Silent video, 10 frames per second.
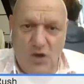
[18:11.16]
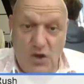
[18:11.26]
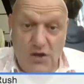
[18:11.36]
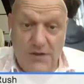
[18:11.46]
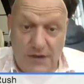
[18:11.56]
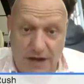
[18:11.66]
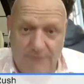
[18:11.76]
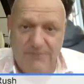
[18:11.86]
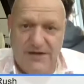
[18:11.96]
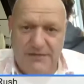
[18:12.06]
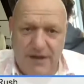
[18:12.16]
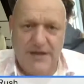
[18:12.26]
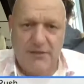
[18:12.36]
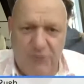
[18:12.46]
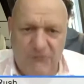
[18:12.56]
the company make a
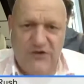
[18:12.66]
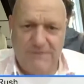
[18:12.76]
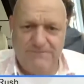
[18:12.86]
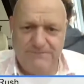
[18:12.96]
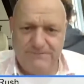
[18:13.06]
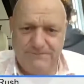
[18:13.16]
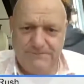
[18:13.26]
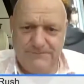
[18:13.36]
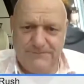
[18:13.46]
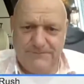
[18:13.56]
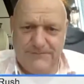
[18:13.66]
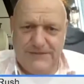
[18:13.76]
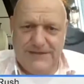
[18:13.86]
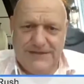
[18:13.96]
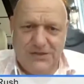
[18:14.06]
profit.
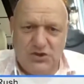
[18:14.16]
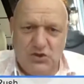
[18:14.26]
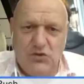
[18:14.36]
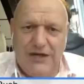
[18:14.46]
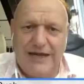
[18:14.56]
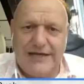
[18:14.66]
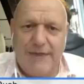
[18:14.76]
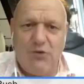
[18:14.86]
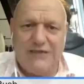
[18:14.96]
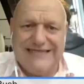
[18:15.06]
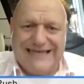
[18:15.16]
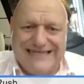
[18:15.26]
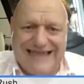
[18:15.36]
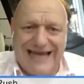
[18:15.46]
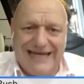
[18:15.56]
Zucalad Network is
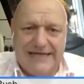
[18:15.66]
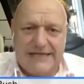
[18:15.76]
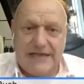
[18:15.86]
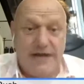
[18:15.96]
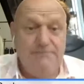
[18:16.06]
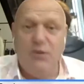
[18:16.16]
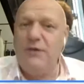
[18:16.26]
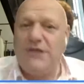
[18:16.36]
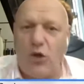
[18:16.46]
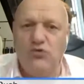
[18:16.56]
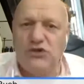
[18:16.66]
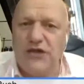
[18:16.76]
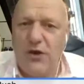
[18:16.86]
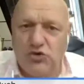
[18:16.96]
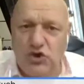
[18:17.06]
exactly the same, but we don't sell
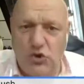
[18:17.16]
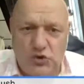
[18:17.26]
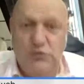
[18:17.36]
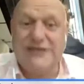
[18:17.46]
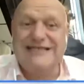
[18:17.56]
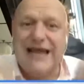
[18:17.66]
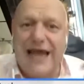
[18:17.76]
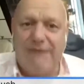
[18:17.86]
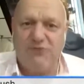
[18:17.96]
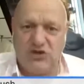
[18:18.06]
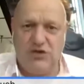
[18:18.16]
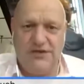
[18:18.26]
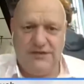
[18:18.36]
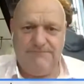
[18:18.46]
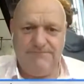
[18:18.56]
shoes, we sell advertising.
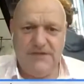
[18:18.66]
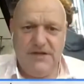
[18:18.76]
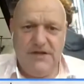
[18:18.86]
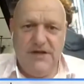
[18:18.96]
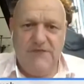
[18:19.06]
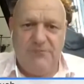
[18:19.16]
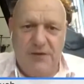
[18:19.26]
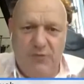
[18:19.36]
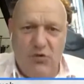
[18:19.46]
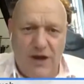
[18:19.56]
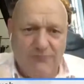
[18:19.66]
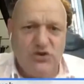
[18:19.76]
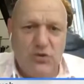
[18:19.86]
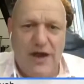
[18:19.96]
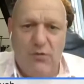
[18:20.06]
If people come to
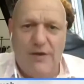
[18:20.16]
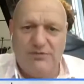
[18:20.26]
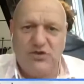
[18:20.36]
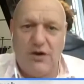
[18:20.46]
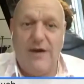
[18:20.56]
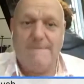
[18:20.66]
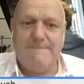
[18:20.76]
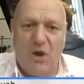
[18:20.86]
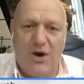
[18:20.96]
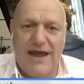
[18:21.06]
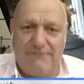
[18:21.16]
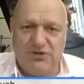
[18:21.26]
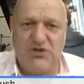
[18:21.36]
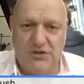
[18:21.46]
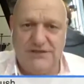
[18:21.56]
our website and buy
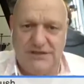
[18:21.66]
advertising,